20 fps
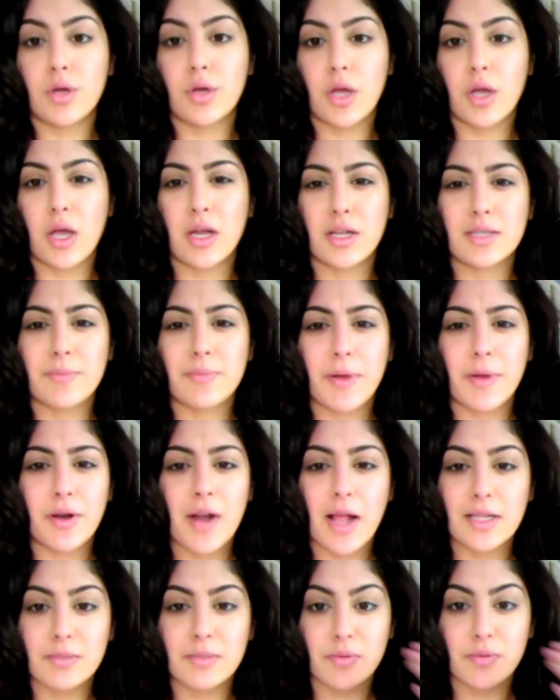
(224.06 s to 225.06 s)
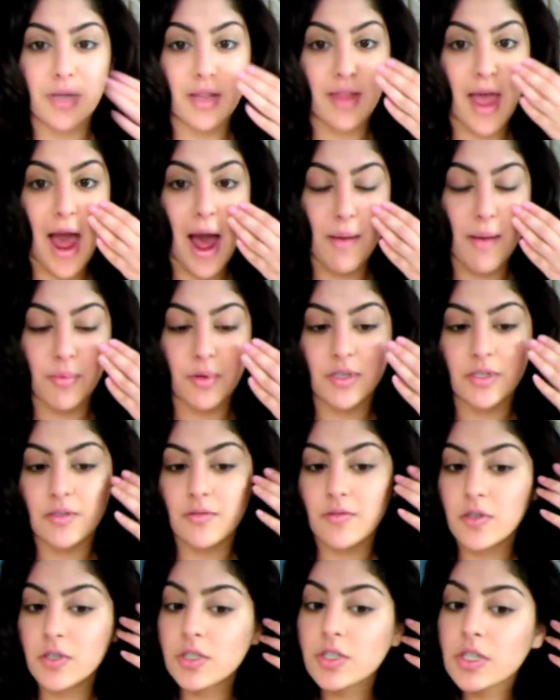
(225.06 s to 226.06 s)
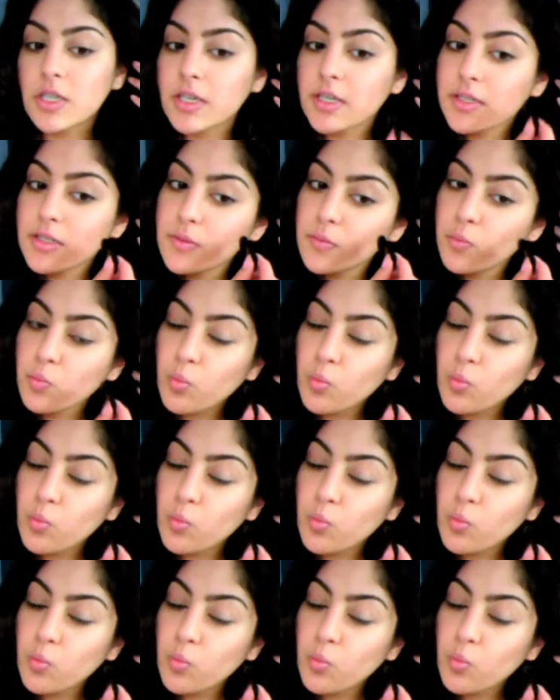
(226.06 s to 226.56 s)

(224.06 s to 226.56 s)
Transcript: And it's better not to put in the apples of your cheeks.